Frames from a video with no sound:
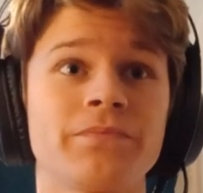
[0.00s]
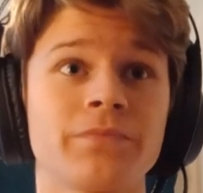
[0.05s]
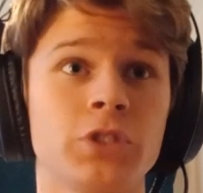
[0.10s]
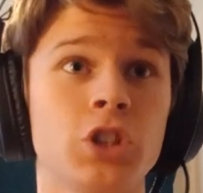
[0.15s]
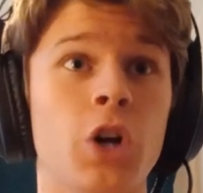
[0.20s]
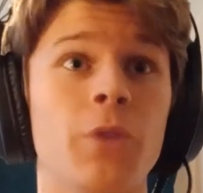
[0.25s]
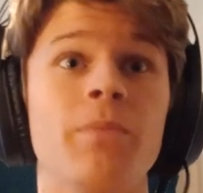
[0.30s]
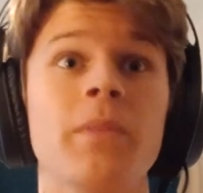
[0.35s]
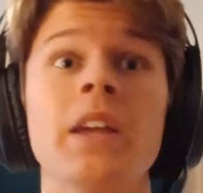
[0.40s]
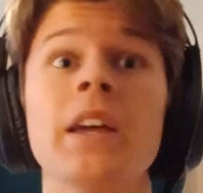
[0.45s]

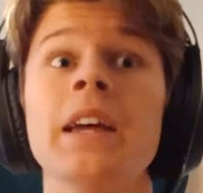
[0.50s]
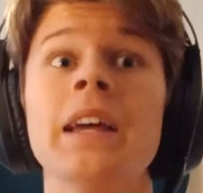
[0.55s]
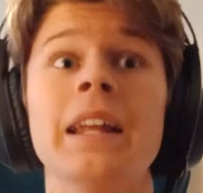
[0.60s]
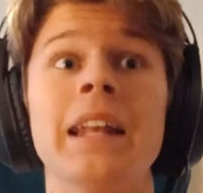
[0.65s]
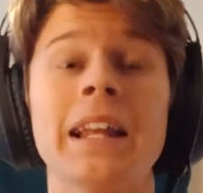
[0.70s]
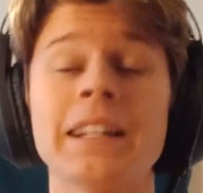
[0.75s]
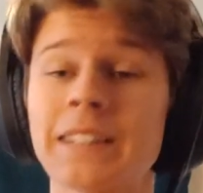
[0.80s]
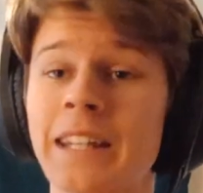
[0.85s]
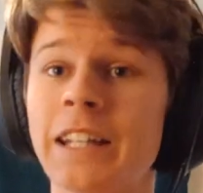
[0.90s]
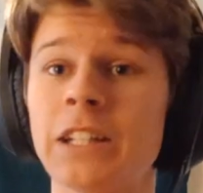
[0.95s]
So
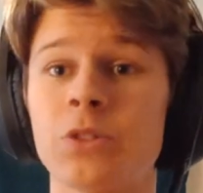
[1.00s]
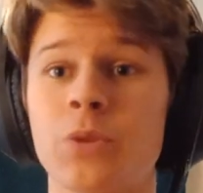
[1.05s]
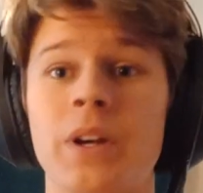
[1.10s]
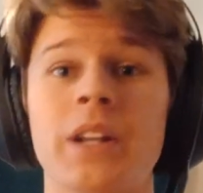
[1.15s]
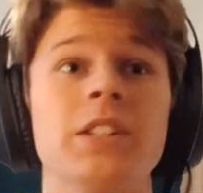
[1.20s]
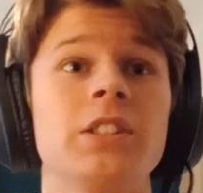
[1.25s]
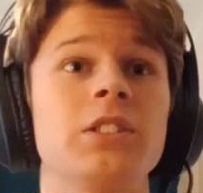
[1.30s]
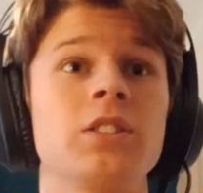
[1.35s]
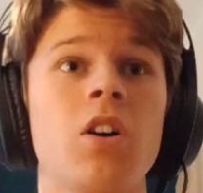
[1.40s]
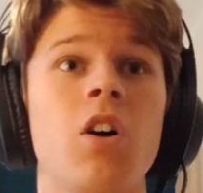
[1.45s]
let's get into
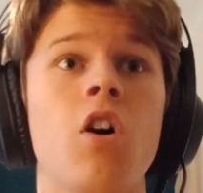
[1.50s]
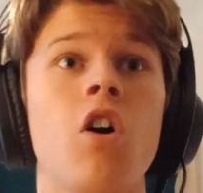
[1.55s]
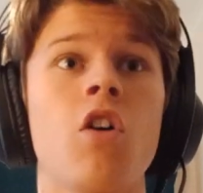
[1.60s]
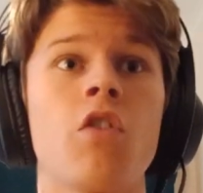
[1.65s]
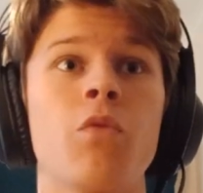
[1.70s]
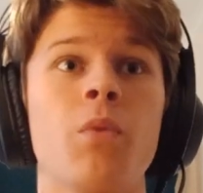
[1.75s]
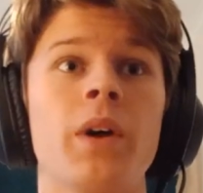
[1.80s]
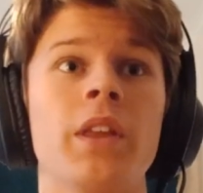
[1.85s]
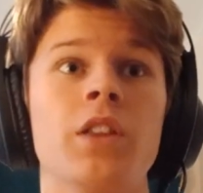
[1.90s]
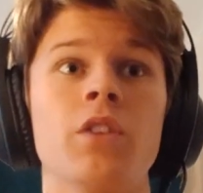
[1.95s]
it and start
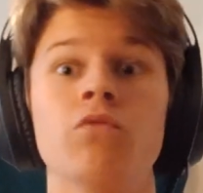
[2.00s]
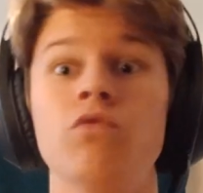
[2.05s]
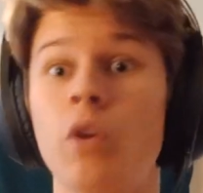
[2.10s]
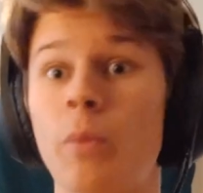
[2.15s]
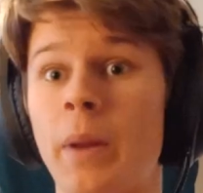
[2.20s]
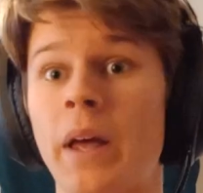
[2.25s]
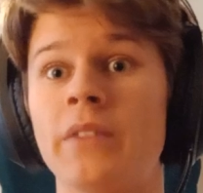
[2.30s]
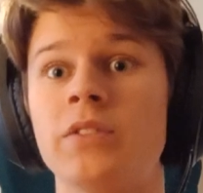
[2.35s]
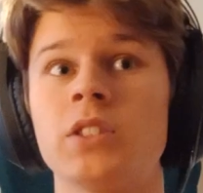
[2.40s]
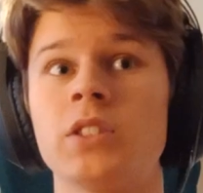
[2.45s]
off with
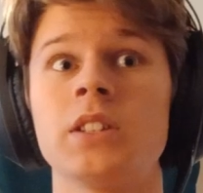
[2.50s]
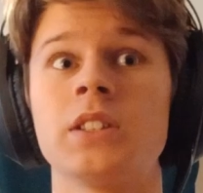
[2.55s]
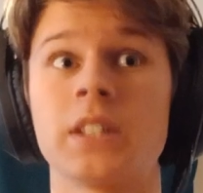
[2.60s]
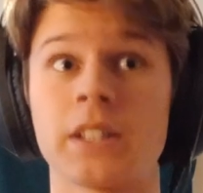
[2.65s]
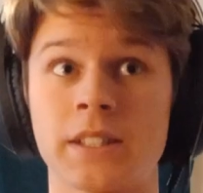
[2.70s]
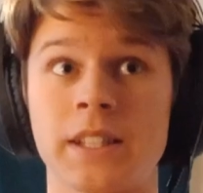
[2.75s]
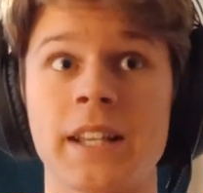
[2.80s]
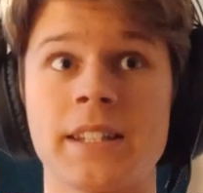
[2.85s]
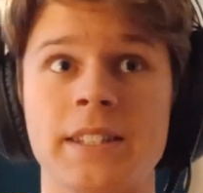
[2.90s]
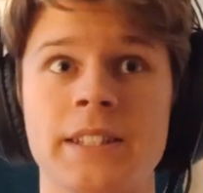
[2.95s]
Rublev's
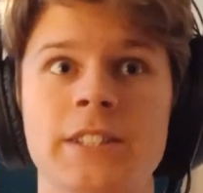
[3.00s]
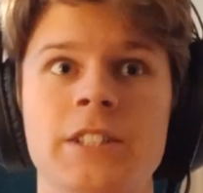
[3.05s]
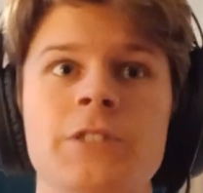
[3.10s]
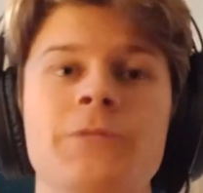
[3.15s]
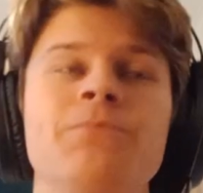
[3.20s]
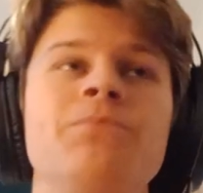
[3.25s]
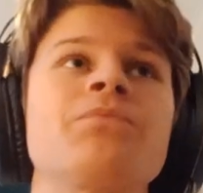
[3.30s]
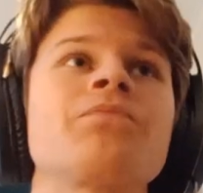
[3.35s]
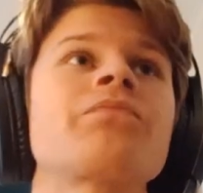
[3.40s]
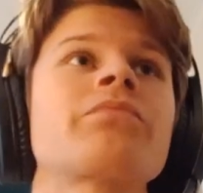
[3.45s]
successes,